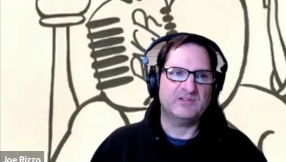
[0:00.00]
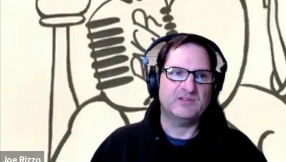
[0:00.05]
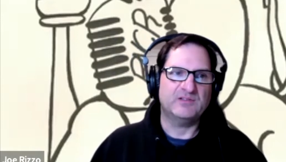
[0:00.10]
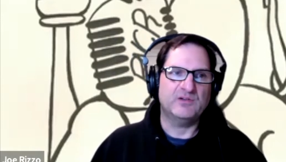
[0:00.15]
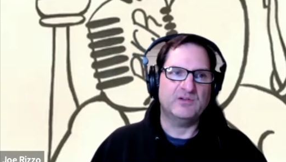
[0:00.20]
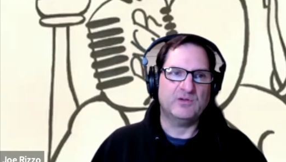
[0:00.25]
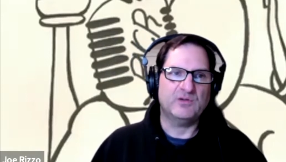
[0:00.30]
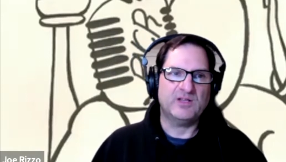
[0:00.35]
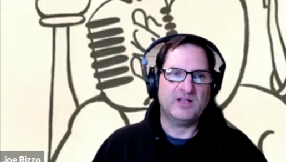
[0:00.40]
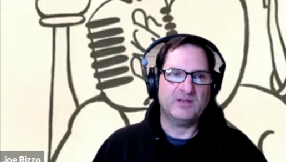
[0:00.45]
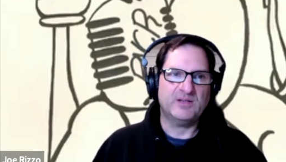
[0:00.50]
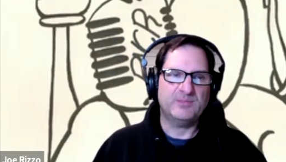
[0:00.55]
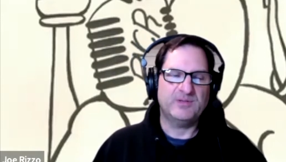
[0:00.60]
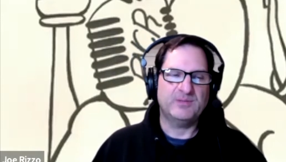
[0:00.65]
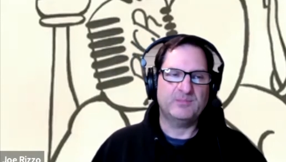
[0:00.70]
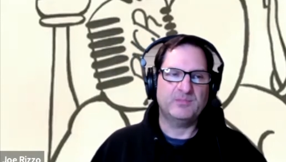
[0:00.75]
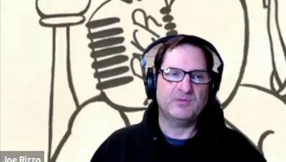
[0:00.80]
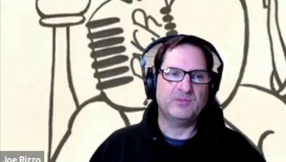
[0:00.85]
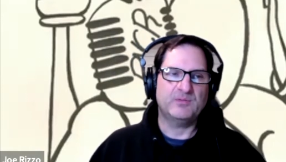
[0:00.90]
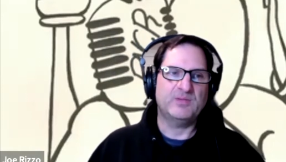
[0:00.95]
A lot of
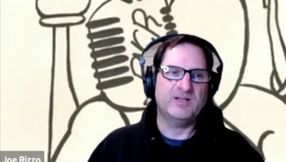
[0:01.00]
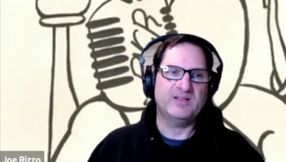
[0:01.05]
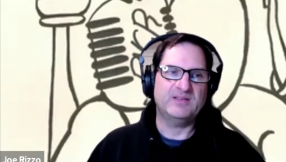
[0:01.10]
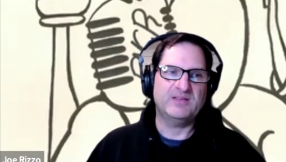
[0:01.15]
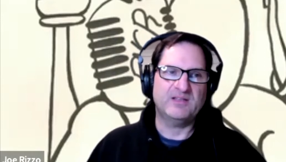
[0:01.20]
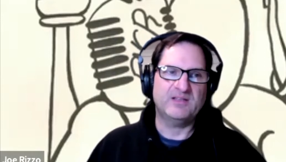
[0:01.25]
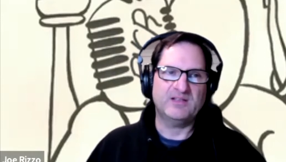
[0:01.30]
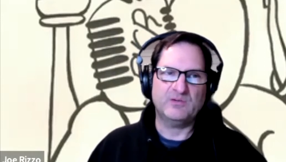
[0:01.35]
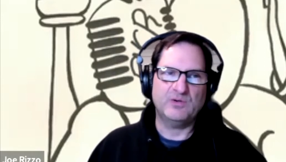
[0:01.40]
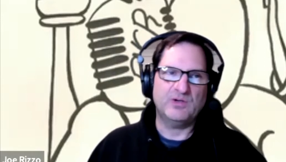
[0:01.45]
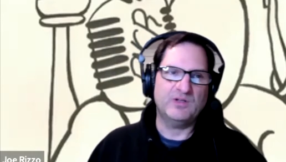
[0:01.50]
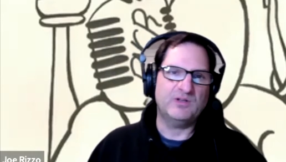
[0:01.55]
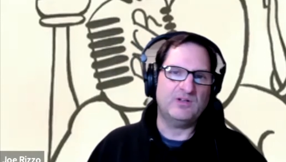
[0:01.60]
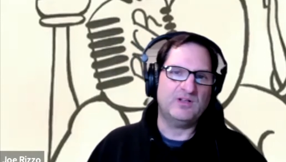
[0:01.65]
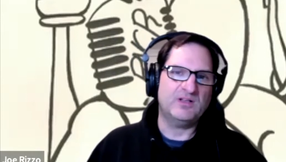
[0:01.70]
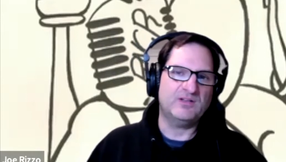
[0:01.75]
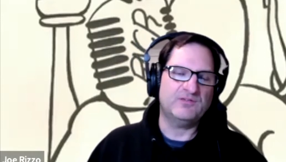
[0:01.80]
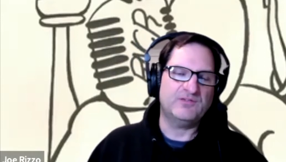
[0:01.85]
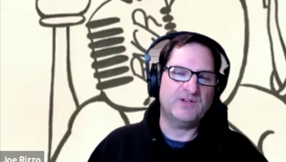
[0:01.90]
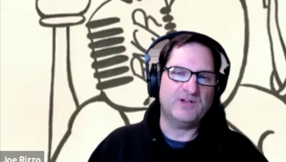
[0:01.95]
people might think, well,
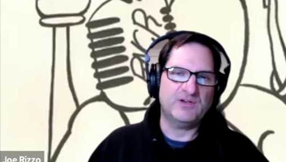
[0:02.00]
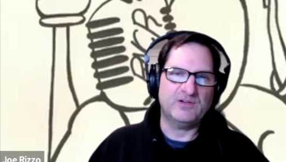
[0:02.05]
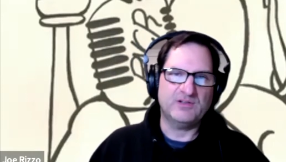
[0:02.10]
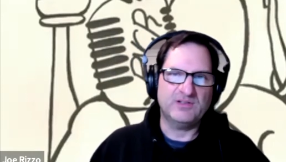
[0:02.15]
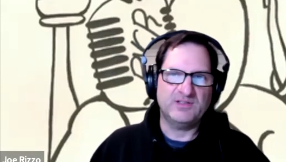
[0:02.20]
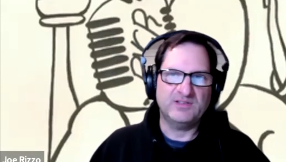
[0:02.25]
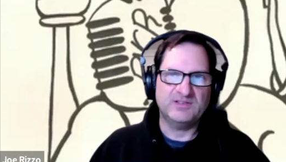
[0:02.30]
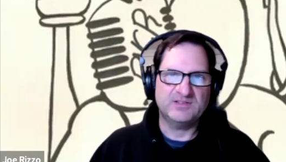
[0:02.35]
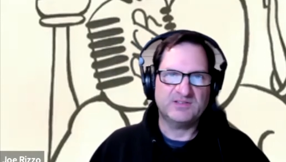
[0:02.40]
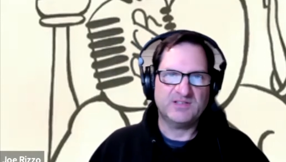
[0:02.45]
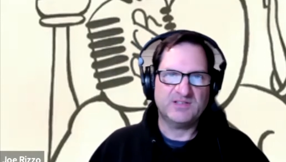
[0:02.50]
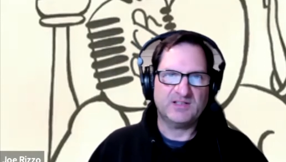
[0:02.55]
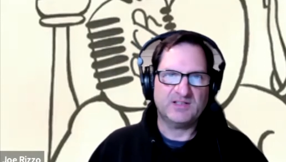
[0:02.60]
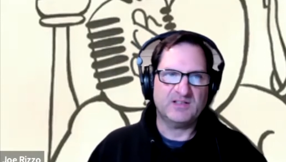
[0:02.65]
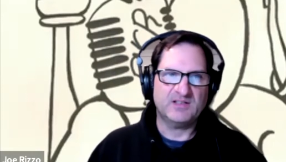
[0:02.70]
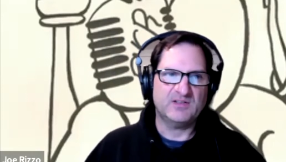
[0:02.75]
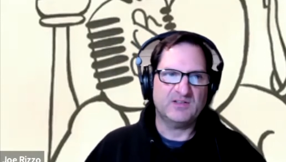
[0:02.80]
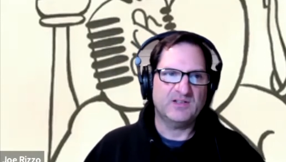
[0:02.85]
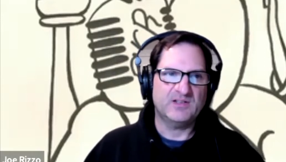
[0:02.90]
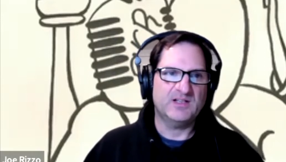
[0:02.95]
Oliveira, he's
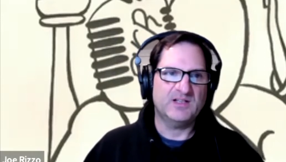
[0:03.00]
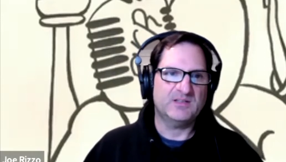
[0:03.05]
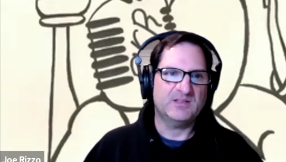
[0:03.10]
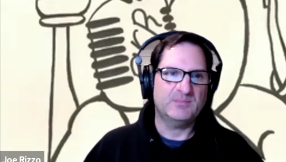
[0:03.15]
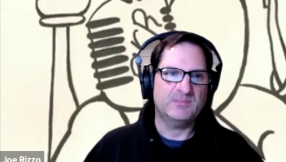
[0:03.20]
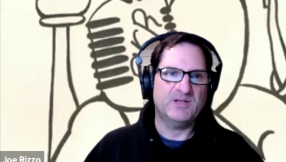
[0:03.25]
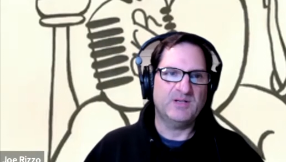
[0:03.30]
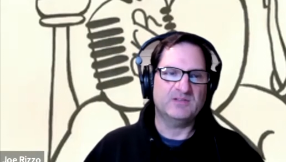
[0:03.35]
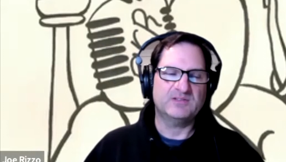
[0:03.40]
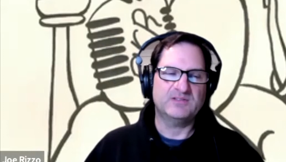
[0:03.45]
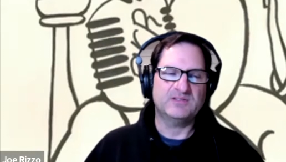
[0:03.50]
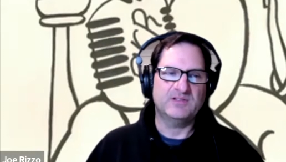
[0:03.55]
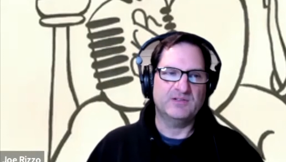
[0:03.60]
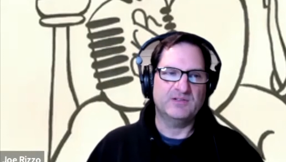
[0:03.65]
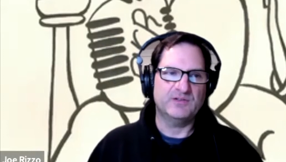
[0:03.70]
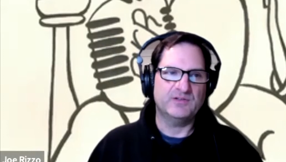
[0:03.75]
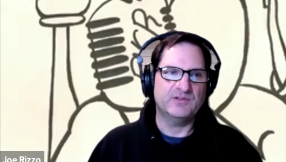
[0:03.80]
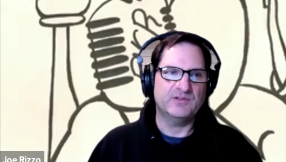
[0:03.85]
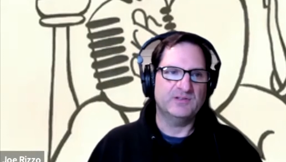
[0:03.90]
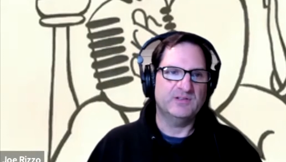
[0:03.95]
technically got the belt
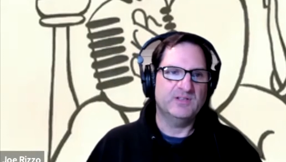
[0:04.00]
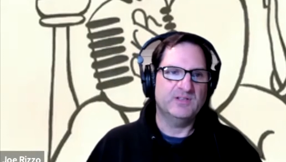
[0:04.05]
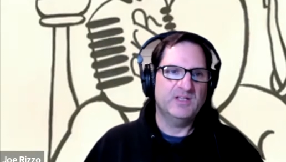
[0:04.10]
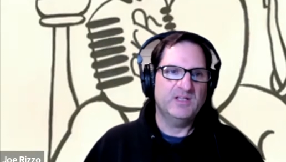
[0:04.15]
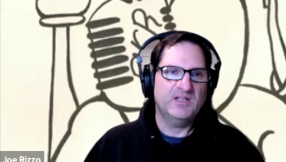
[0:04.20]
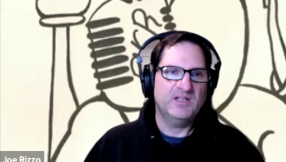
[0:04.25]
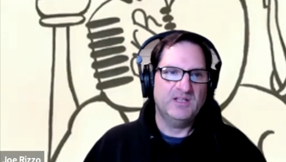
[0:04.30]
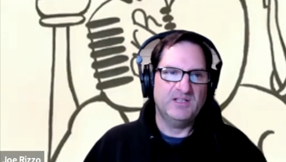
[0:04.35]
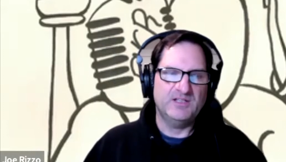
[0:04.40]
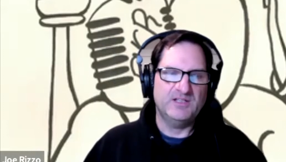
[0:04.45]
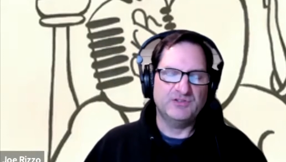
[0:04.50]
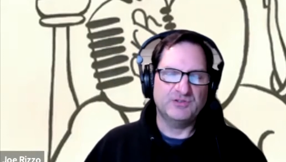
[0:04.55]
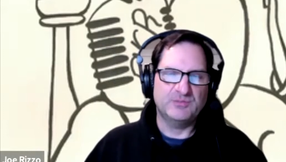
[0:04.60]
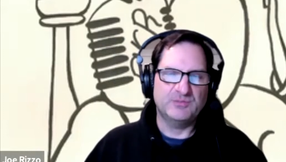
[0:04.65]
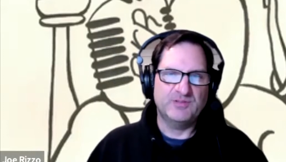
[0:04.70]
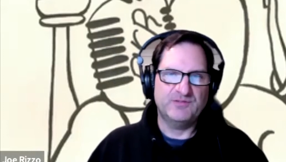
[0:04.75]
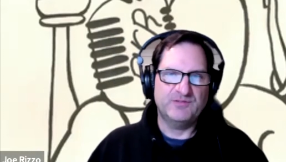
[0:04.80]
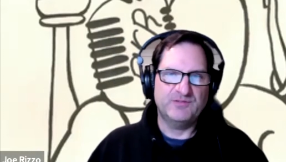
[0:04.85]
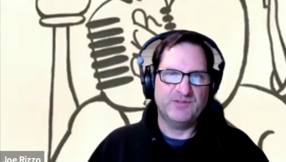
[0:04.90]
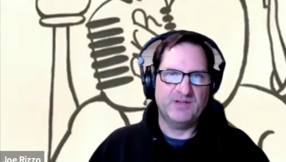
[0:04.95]
here and he should
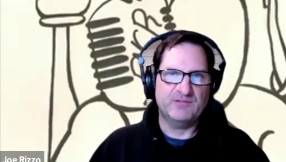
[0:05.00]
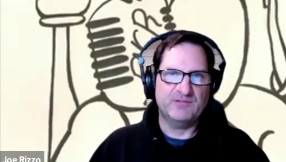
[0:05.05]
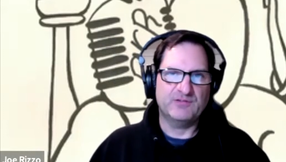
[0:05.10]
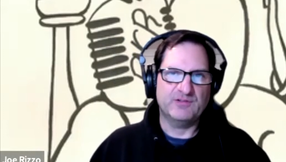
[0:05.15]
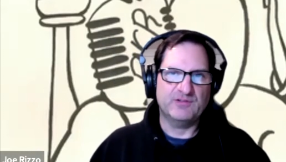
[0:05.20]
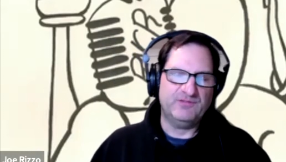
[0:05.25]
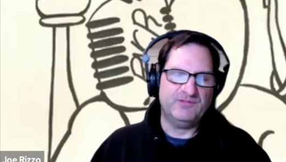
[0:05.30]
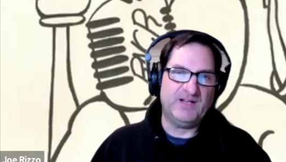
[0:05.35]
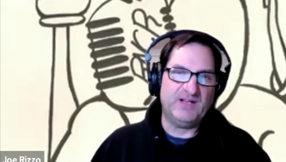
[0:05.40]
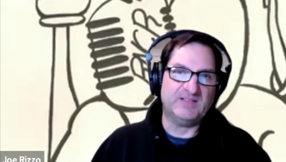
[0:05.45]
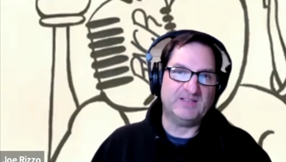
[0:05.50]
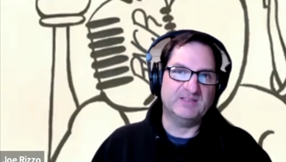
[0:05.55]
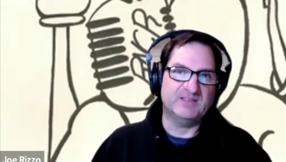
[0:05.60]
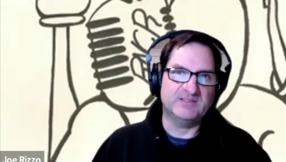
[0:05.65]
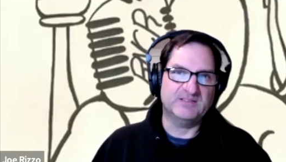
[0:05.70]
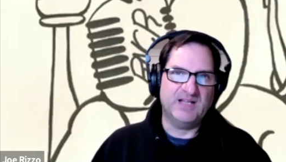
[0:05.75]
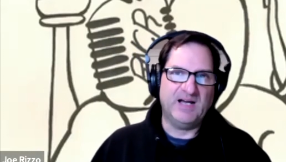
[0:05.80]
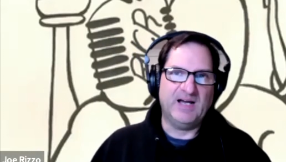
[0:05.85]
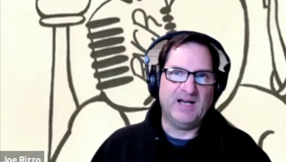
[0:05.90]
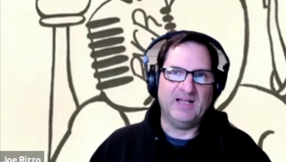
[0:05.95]
be favorite. In fact,
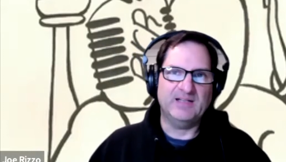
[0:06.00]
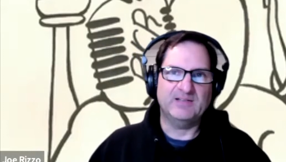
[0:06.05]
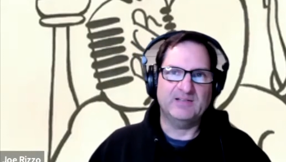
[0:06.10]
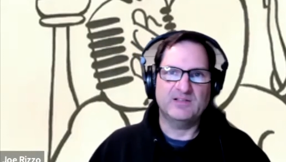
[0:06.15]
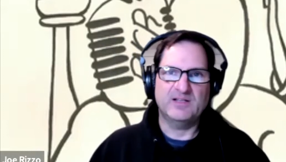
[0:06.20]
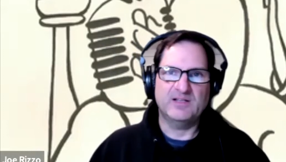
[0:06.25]
he's not.